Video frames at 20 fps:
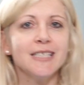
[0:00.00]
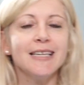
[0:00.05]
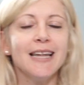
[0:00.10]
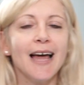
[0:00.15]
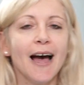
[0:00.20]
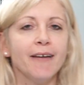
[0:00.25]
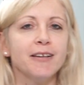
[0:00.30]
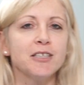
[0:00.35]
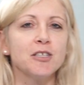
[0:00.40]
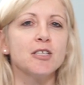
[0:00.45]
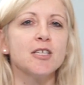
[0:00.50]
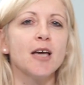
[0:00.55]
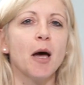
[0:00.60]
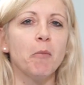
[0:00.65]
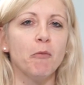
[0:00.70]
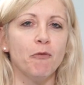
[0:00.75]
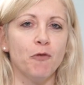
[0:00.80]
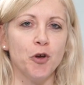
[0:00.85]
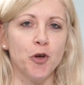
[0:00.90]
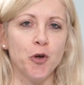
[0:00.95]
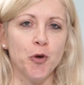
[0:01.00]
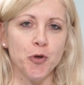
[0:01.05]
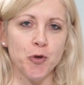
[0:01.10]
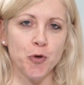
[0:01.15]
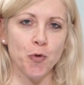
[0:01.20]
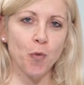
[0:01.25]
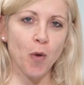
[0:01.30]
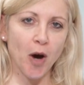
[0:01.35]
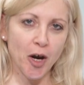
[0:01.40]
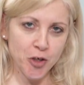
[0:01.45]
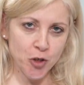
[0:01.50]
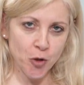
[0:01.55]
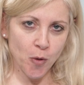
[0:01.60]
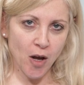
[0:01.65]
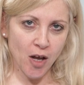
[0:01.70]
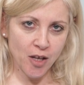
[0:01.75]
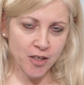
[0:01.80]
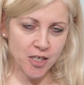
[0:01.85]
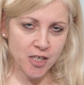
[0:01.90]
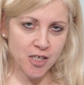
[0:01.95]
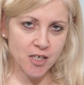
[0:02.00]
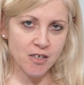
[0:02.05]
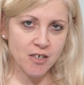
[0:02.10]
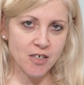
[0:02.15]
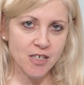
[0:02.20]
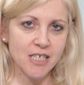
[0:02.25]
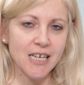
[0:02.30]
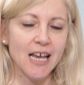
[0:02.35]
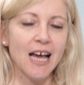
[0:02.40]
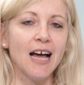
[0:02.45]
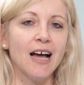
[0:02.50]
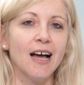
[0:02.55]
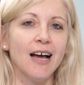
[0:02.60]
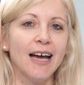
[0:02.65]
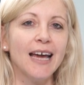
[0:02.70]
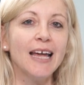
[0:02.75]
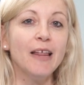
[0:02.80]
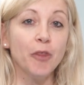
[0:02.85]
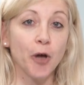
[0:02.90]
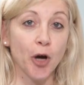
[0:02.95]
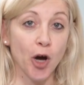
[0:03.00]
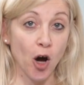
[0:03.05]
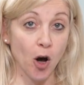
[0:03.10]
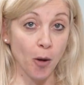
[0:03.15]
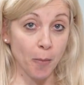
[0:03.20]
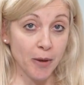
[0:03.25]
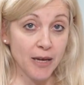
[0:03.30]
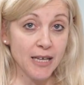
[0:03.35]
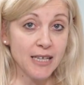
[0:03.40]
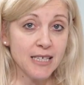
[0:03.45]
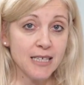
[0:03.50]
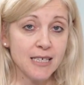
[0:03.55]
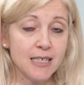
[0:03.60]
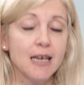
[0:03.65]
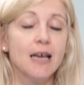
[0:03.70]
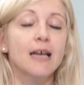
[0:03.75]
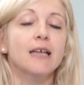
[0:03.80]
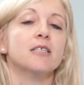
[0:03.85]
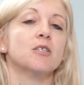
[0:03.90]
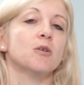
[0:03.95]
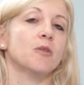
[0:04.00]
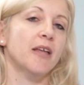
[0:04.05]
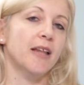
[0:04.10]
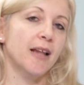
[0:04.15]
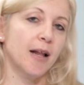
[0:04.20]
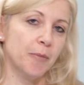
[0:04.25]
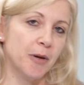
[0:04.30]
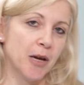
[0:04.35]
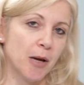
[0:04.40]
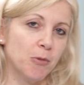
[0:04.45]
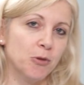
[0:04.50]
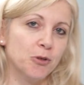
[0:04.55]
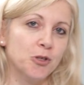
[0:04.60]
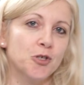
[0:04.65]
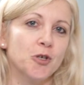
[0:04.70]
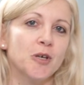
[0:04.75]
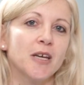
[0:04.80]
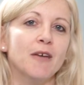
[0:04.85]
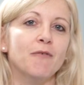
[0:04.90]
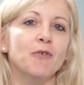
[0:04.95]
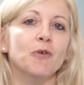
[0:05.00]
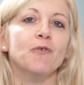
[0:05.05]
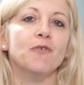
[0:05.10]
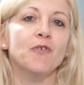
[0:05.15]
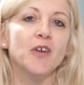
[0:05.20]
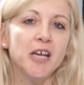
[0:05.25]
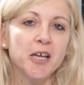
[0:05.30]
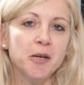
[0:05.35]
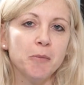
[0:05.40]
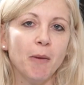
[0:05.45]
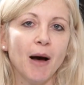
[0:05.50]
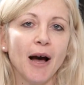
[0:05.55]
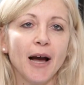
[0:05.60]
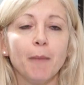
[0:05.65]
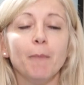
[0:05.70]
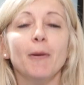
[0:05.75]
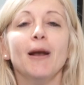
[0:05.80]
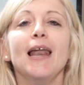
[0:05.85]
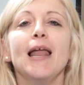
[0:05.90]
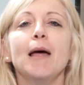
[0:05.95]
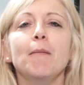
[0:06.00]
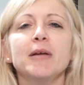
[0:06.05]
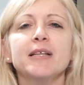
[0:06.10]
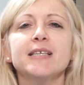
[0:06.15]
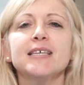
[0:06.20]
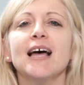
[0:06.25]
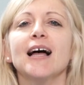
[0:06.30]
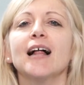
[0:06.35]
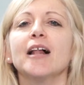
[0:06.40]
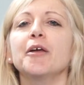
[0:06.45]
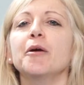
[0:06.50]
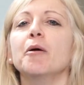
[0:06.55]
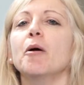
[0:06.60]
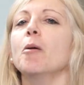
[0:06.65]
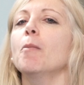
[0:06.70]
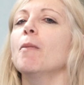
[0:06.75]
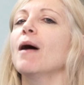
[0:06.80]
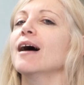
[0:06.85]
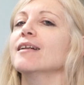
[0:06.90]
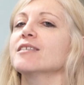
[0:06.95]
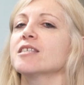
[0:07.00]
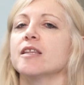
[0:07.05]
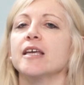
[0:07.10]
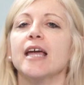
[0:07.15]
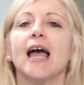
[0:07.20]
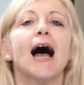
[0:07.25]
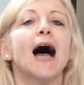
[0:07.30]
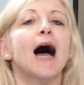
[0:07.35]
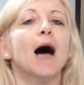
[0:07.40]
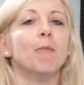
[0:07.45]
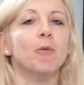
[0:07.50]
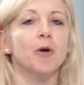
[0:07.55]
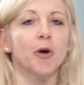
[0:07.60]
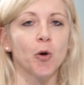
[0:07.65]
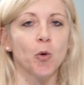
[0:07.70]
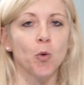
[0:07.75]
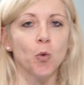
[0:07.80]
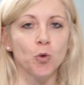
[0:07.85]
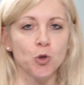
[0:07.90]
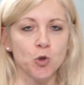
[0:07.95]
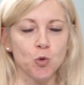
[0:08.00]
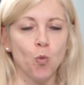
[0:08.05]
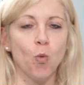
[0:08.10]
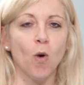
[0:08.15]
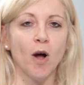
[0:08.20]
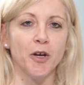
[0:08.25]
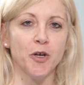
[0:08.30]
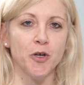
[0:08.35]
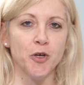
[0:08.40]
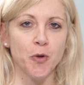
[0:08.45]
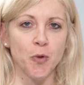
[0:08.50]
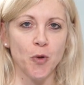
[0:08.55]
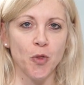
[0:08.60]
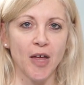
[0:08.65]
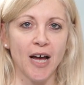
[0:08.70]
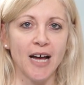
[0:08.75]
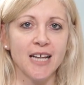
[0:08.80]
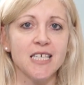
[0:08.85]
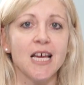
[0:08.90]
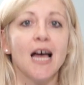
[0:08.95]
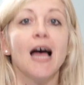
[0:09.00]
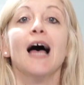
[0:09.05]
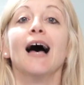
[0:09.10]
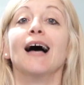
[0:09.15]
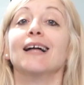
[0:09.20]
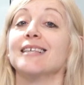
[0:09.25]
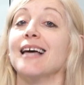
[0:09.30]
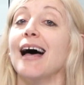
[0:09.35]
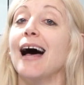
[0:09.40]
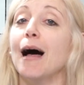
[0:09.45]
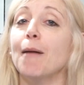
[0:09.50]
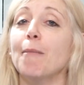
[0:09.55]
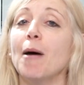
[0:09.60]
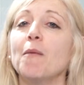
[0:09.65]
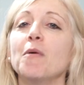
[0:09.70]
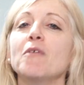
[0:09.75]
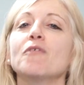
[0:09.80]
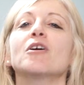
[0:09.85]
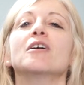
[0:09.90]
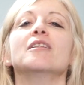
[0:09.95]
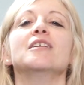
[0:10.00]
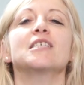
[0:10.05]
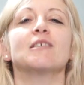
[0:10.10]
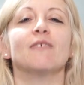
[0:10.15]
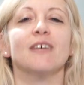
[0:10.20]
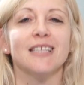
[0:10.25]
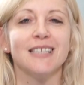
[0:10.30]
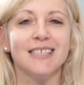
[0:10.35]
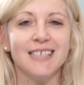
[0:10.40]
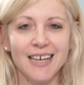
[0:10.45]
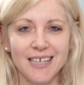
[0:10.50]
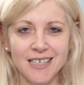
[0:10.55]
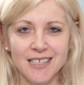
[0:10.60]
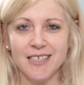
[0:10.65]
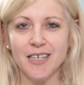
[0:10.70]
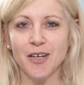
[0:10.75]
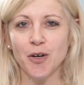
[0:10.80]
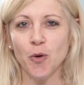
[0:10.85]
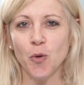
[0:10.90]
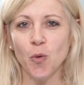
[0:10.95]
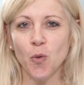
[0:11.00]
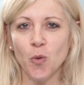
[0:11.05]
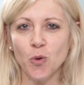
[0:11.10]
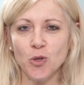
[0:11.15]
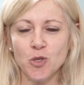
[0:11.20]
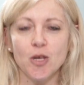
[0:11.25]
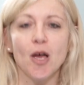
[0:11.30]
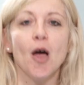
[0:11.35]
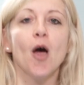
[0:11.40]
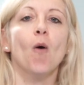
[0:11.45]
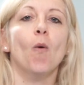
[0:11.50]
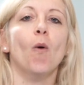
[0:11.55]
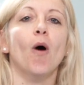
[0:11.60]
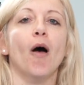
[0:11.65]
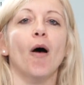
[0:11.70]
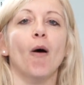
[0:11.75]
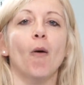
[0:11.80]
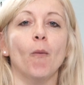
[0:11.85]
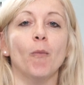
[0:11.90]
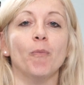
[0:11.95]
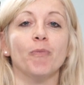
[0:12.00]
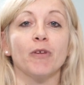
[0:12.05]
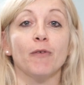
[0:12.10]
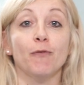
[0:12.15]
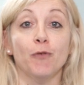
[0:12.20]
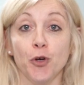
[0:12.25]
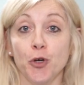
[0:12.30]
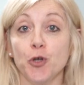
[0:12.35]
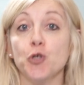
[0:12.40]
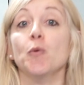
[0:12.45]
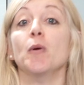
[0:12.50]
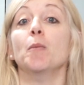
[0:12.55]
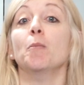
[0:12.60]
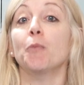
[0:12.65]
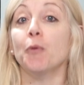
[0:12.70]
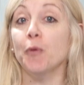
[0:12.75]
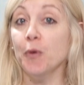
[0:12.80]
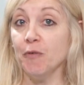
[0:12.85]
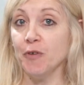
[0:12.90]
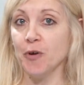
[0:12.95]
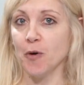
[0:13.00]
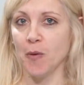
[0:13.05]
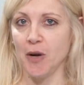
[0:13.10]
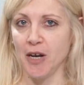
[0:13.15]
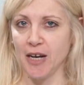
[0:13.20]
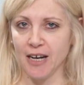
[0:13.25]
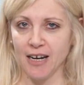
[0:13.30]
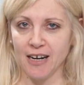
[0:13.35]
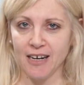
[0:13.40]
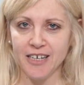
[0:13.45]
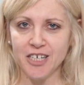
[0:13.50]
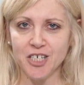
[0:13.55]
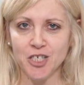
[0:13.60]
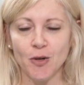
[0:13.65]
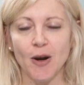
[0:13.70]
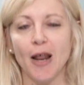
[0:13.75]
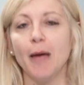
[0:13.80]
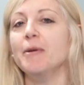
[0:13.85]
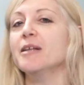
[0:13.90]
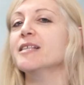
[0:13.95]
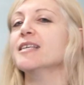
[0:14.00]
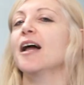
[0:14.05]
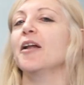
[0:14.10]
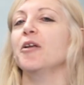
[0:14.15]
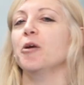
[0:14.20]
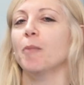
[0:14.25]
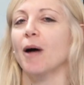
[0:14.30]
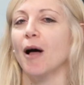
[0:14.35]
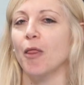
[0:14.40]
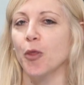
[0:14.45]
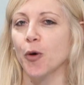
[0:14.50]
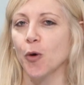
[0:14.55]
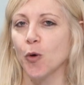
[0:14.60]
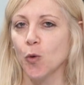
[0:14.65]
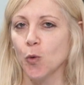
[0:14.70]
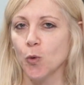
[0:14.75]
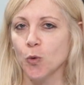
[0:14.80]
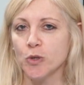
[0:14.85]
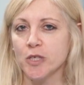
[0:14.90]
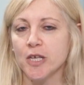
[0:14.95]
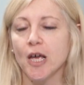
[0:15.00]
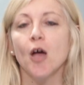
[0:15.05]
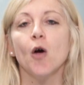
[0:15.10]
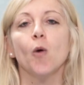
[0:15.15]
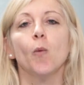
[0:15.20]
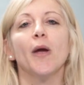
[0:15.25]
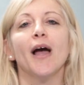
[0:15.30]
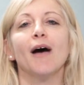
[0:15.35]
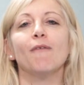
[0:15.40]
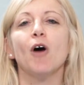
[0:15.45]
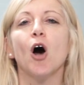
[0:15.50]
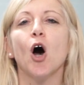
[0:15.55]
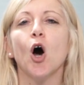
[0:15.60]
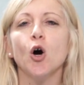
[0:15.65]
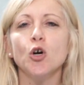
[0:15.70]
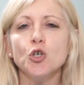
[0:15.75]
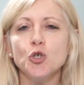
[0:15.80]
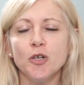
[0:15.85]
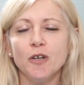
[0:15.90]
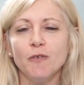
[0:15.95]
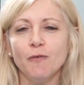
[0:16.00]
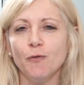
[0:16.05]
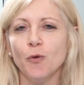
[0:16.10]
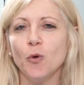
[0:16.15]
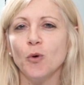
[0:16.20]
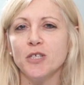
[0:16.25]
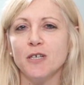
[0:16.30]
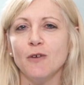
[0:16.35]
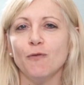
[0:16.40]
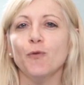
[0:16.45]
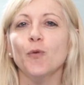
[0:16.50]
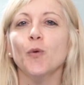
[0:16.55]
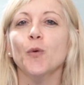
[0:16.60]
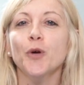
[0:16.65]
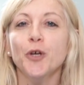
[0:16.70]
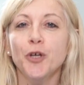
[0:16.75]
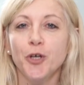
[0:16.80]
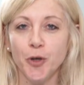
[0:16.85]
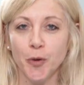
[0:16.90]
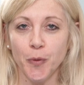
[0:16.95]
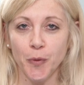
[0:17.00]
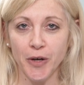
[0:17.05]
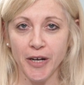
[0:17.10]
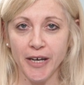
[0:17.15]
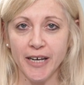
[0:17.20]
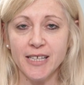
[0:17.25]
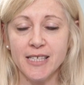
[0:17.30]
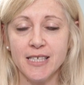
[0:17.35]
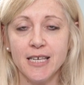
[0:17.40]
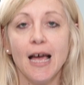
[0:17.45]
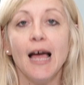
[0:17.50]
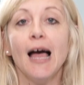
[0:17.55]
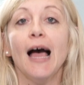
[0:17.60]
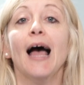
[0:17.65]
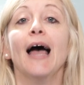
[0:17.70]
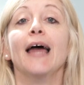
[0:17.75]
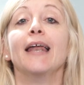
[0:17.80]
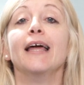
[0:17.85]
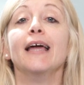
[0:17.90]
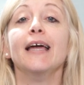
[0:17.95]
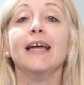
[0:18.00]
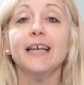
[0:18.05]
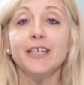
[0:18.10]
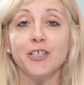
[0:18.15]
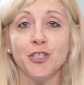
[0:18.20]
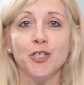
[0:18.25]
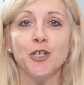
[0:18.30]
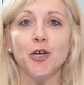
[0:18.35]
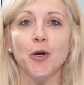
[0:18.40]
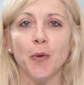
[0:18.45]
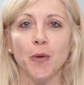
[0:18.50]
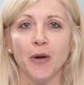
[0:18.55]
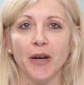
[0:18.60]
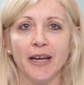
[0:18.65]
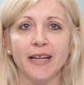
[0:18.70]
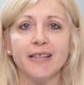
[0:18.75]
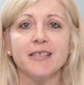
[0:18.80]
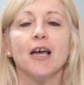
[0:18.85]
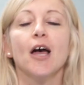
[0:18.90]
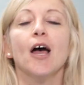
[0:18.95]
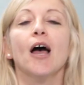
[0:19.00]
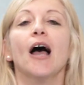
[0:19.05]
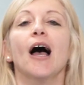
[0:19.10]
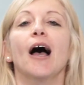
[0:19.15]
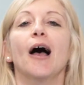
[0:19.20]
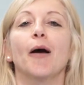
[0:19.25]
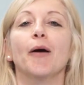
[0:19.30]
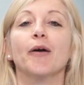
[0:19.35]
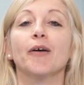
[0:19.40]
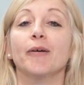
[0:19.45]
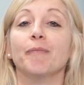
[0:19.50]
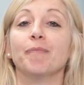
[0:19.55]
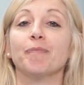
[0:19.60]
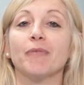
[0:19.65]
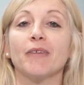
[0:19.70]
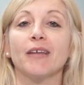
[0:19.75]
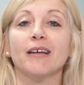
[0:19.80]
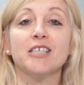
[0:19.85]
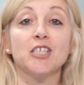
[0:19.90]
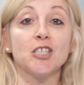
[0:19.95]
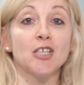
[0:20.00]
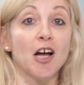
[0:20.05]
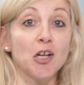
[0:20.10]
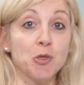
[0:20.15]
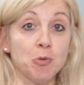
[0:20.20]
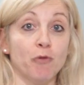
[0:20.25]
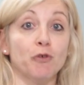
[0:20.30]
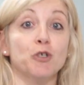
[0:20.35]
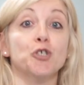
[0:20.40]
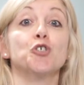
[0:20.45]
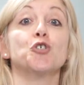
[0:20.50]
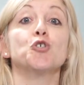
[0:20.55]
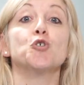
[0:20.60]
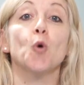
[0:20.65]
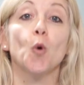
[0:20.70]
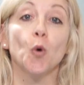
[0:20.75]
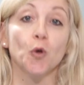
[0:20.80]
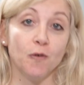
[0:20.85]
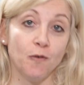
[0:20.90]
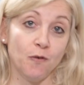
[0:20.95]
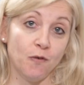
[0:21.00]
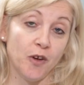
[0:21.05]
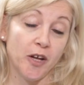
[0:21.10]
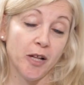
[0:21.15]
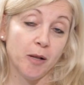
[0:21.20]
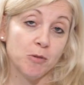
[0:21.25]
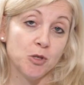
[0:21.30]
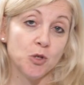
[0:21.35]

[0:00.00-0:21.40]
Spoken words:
Now is the time for you to write your answers in the comments. So then I'll be able to give you feedback. But let me tell you about the ABBA course while you do that. At ABBA, we've got this fantastic course for you to improve your English. So let me tell you about the course. We have 144 units, and each unit starts with a short film.